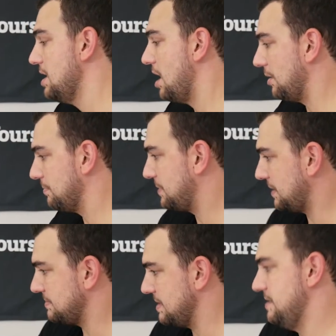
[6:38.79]
I'll bring up
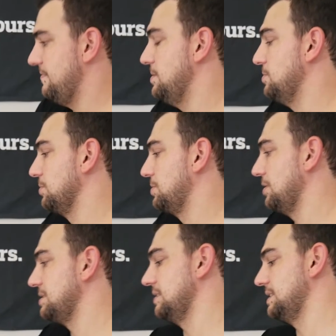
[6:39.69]
some individual
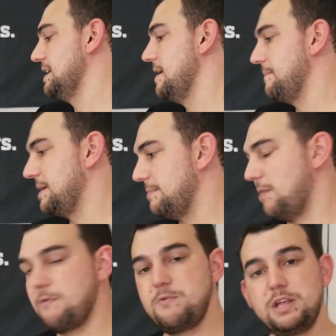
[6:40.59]
shots of this, but I
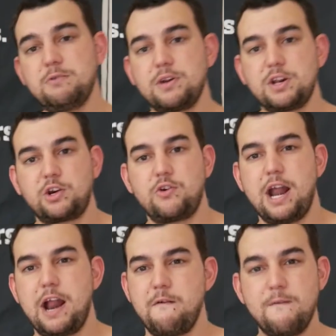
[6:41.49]
really wanted to
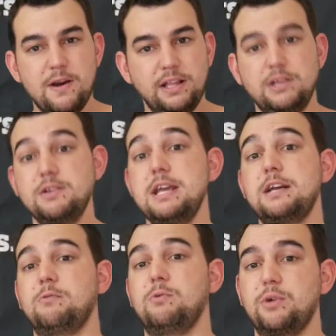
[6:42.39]
create a really
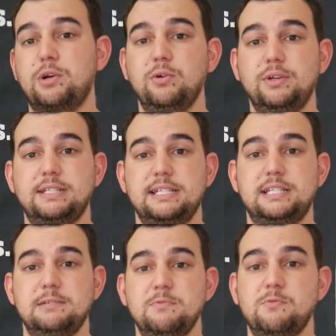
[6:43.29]
unique water cooling
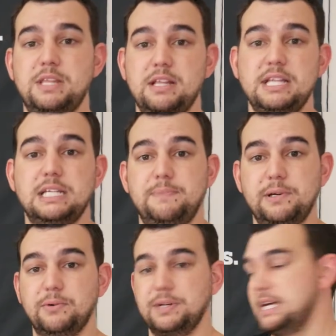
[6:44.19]
system within this
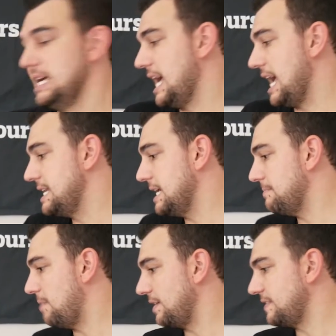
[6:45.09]
build. And
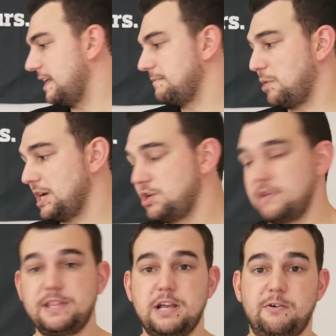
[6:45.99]
I did that by
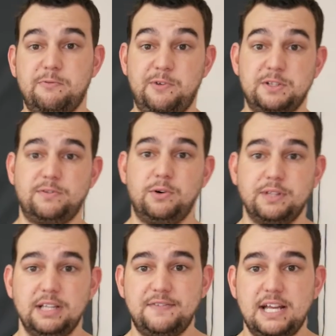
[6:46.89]
tuning it on, first of all, on the
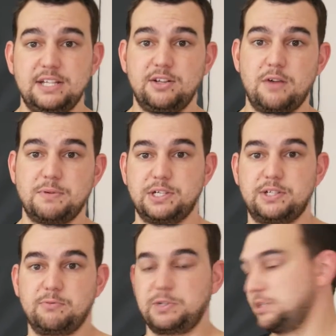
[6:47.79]
left hand side, which
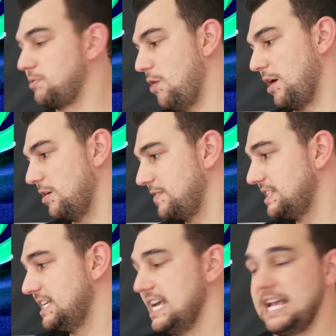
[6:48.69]
is quite
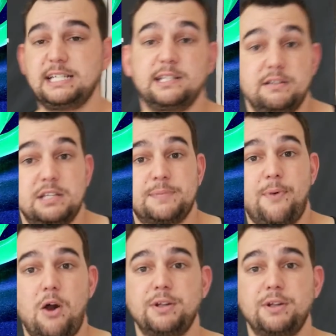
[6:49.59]
obvious, is the spiral.